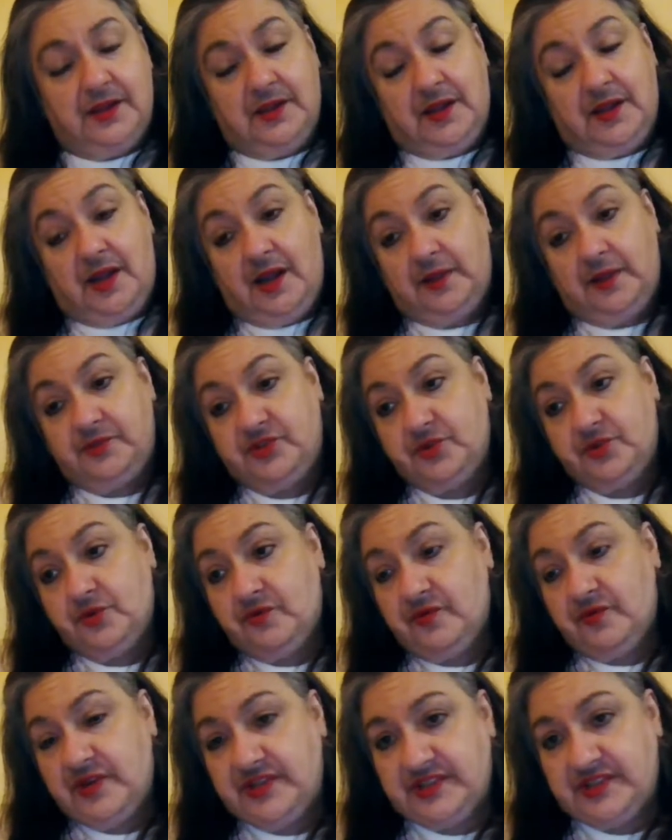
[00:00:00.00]
I'm sure
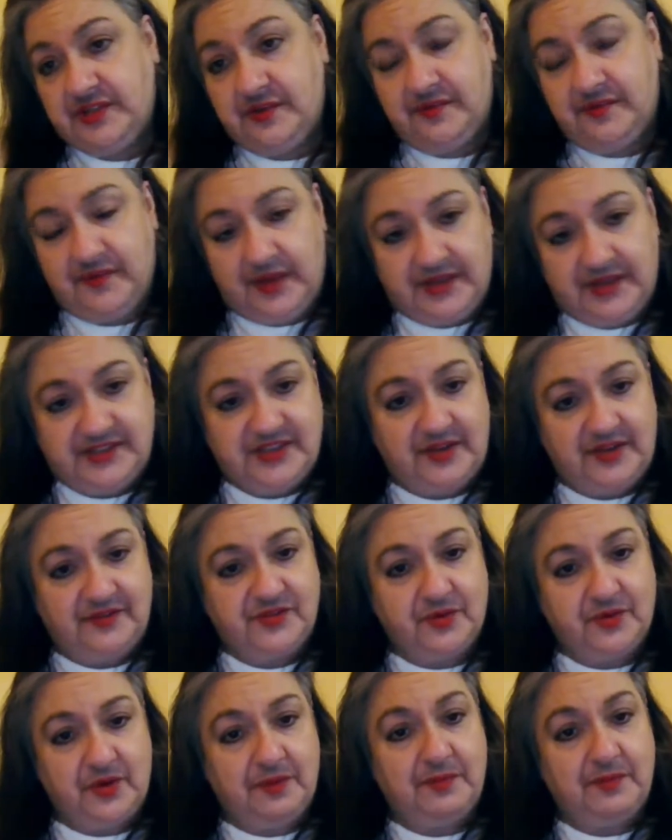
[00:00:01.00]
recent events have
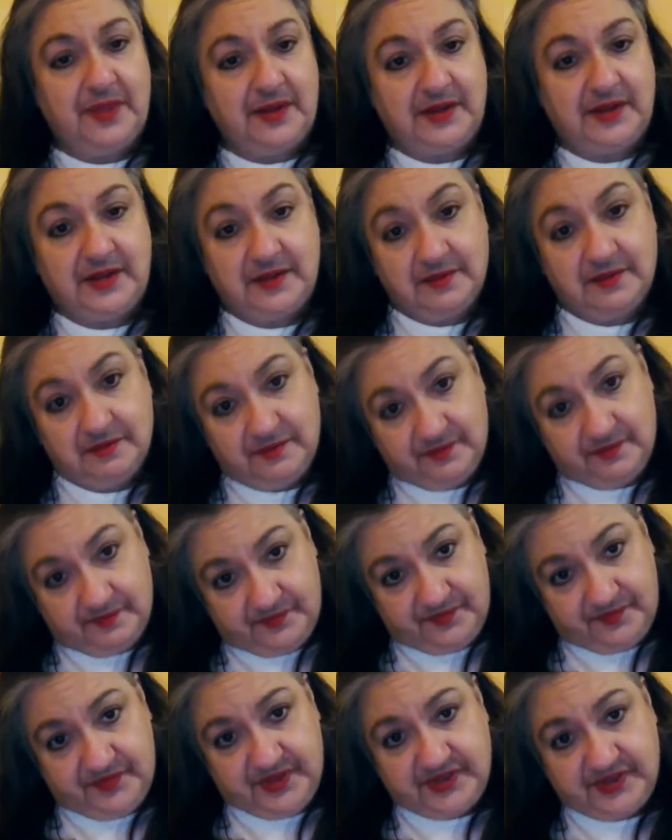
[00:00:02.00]
taught many
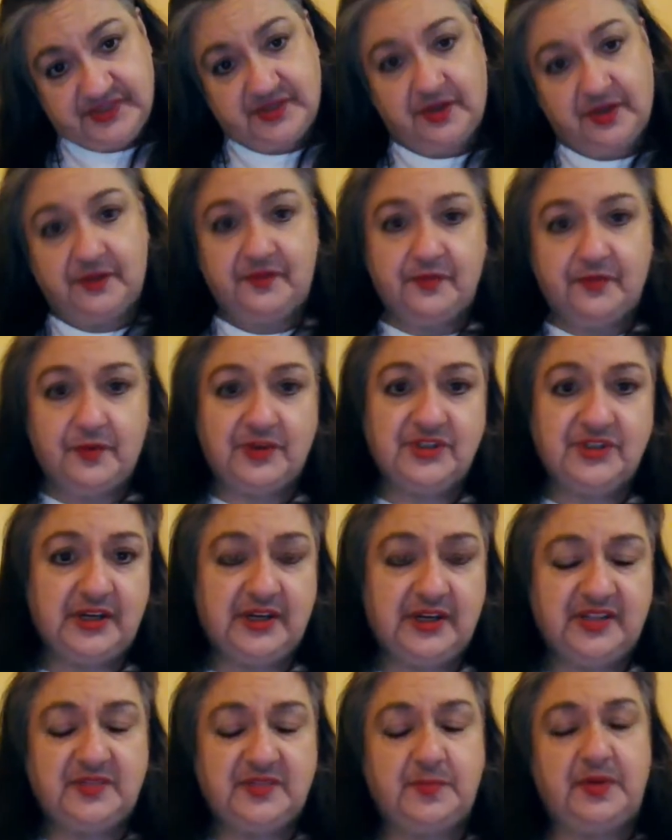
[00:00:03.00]
this
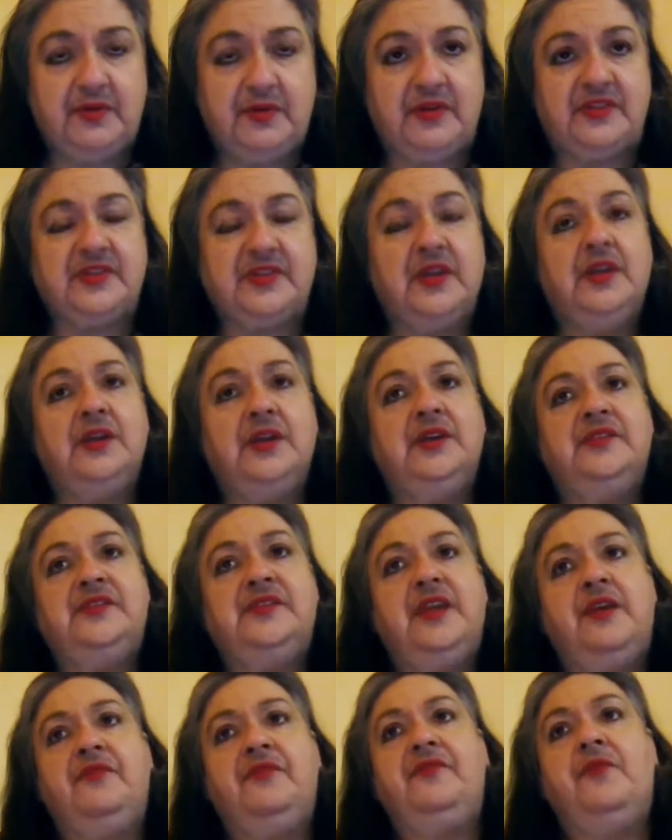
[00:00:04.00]
unfortunate experience.
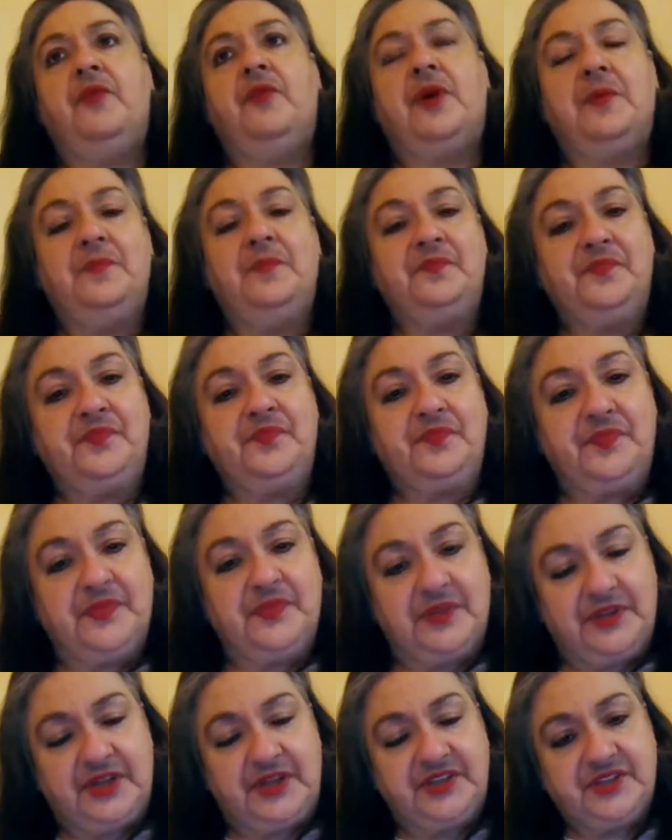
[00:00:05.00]
Therefore,
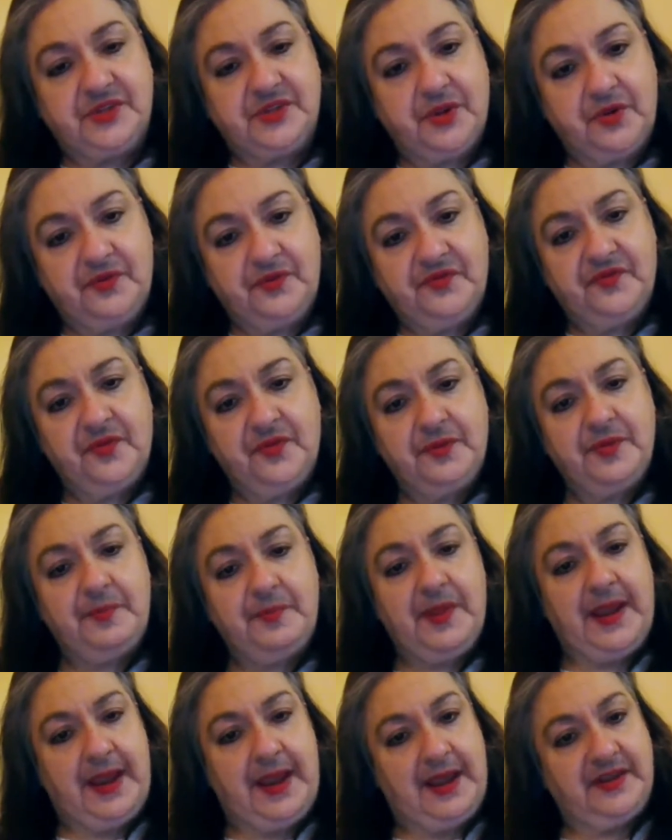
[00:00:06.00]
let's learn from
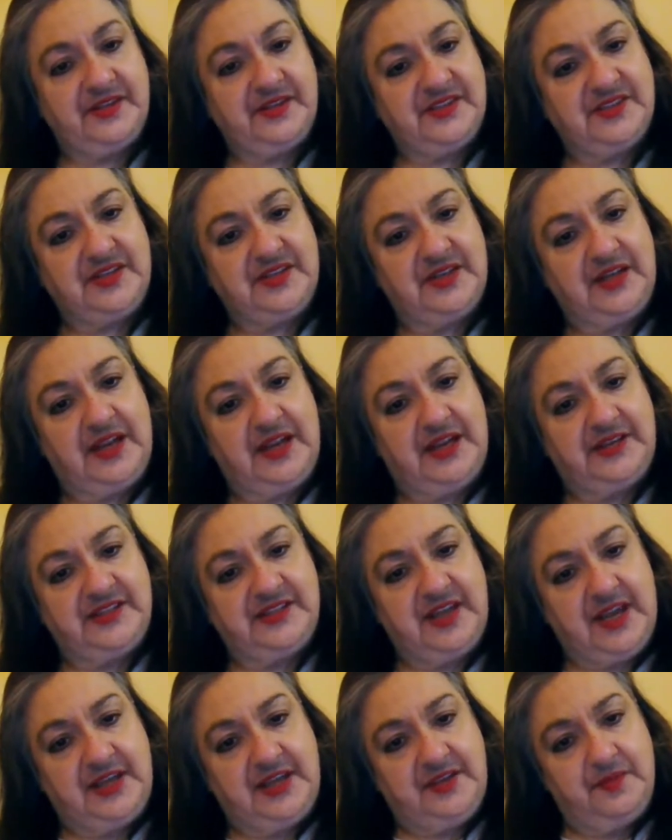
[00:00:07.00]
the past
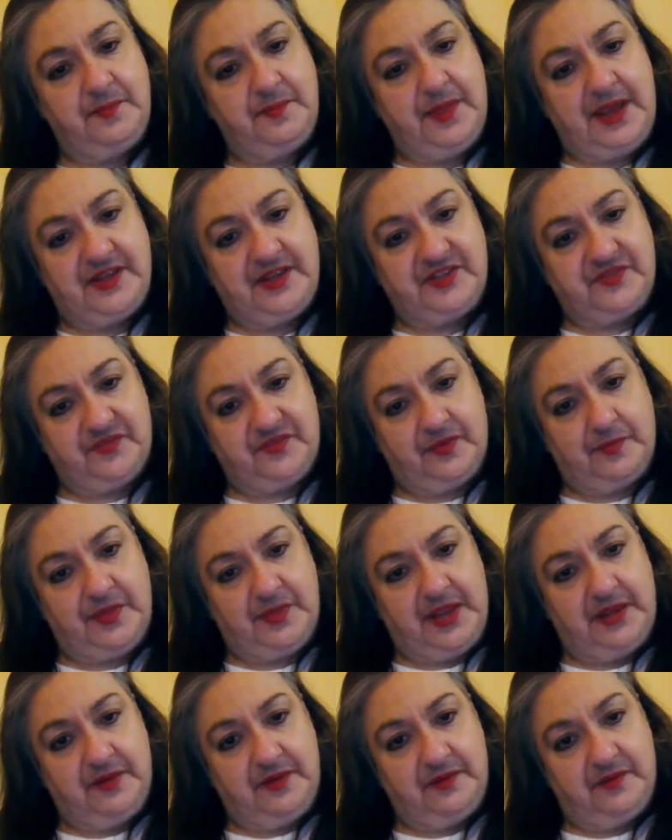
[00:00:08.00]
and take the best
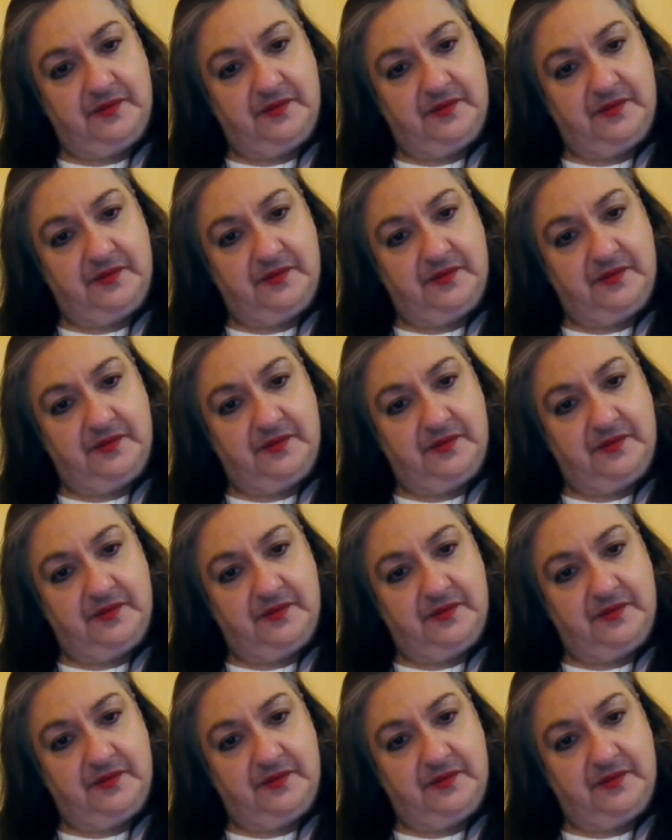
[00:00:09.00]
from it.